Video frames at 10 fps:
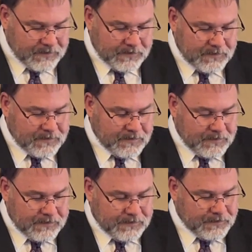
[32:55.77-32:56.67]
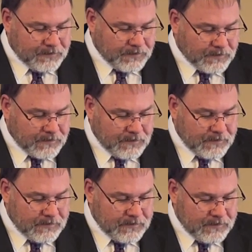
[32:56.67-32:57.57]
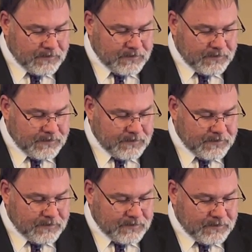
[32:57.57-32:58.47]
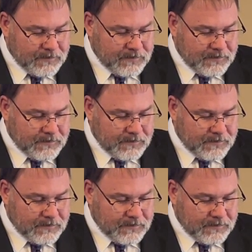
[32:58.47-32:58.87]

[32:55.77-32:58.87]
Nobody speaks.